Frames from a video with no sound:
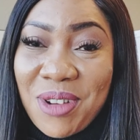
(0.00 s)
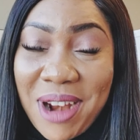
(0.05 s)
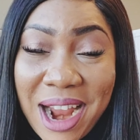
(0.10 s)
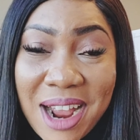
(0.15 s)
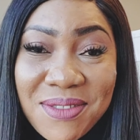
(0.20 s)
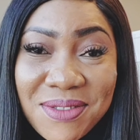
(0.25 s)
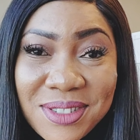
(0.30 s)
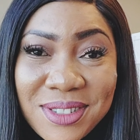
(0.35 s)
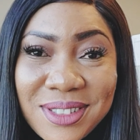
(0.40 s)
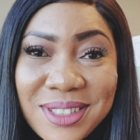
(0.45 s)

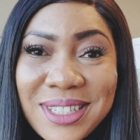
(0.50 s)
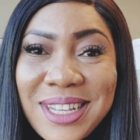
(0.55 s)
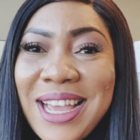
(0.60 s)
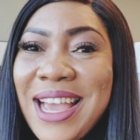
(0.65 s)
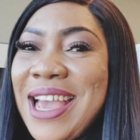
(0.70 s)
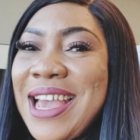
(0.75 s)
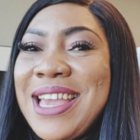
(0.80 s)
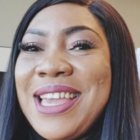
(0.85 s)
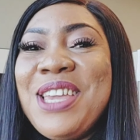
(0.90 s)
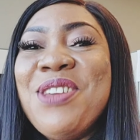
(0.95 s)
travel,
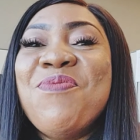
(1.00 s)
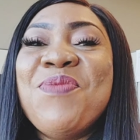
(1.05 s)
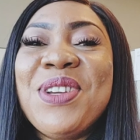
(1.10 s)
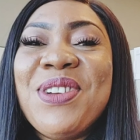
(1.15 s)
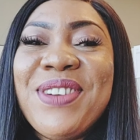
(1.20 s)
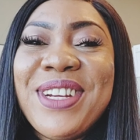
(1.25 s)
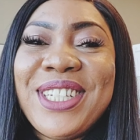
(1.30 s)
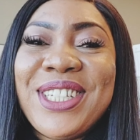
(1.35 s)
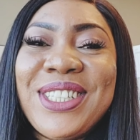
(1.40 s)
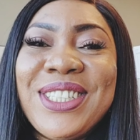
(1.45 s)

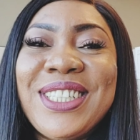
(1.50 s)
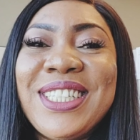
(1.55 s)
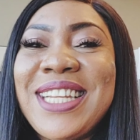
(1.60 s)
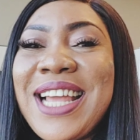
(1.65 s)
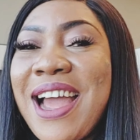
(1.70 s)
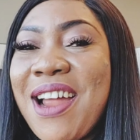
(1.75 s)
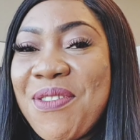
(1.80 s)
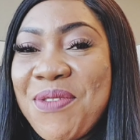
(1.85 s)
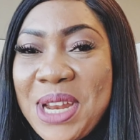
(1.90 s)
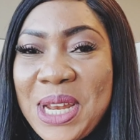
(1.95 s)

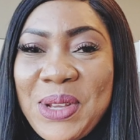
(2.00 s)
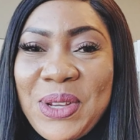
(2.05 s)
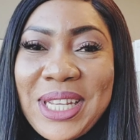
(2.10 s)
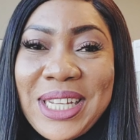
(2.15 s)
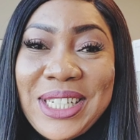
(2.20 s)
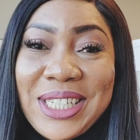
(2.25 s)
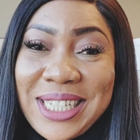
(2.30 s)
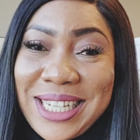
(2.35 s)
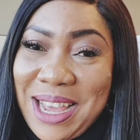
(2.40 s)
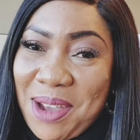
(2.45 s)
immigration and
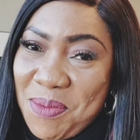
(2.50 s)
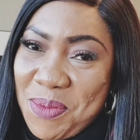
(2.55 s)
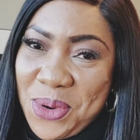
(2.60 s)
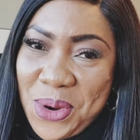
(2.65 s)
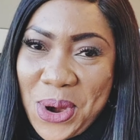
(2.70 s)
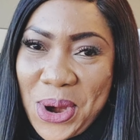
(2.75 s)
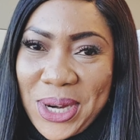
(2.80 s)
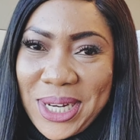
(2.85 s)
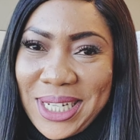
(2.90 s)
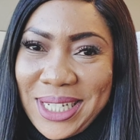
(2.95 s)
relocation
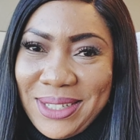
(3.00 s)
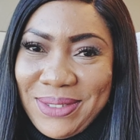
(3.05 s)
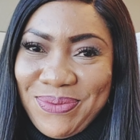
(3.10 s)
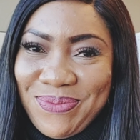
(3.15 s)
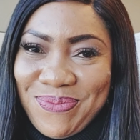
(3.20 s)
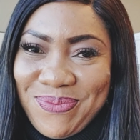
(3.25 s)
abroad.